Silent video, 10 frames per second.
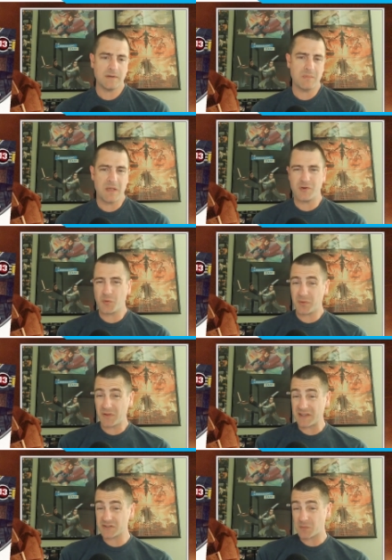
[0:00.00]
Maybe you're
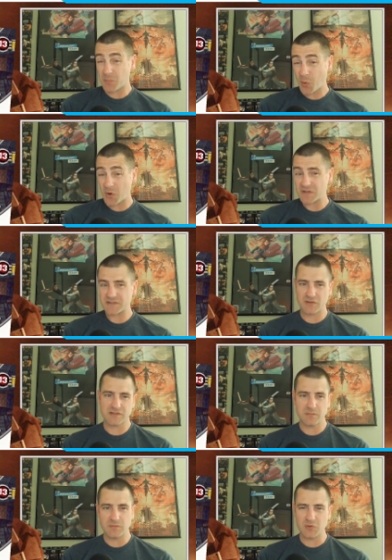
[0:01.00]
playing supports. There's
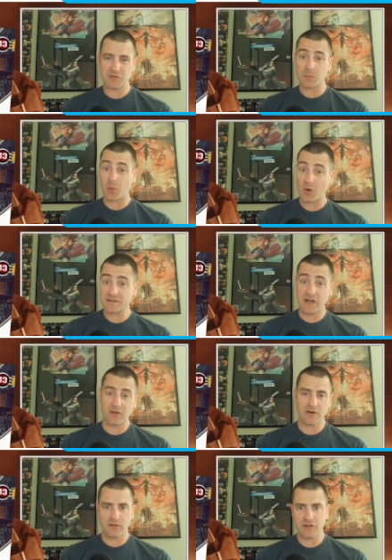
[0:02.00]
some new supports
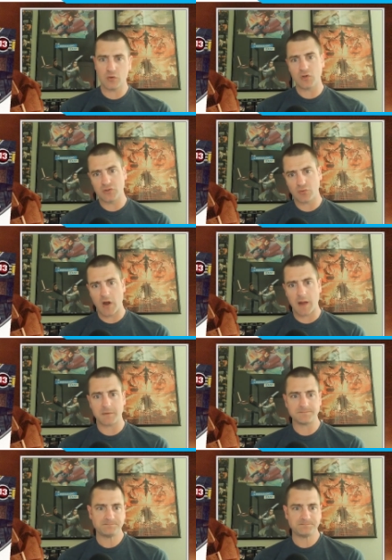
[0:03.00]
out there that you can drop